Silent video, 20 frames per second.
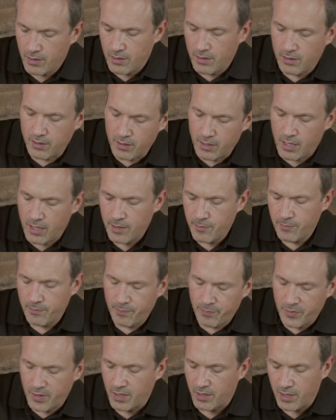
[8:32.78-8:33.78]
lemon,
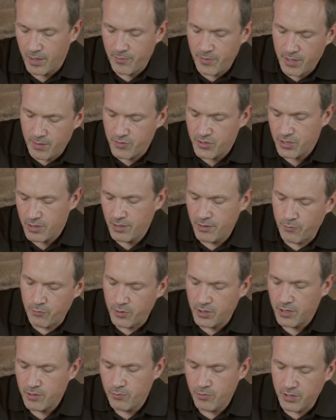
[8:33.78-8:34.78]

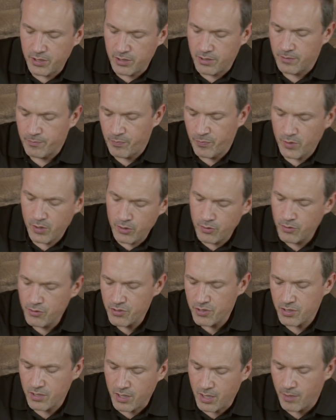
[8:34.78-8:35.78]
really, really
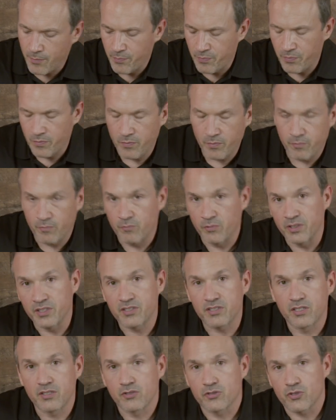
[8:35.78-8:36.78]
loose. I'm
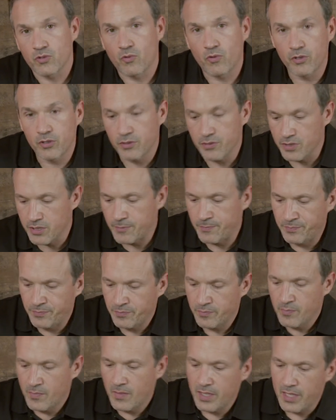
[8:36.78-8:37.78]
releasing those oils
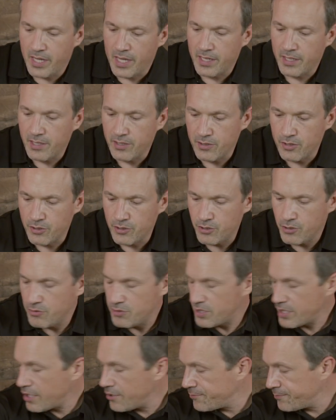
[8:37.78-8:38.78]
and getting the
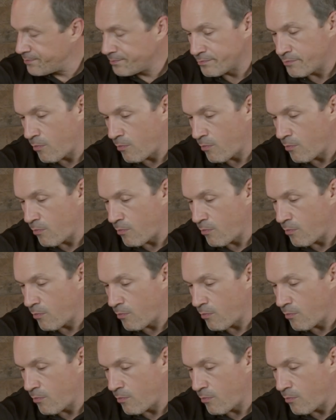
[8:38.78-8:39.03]
juice out.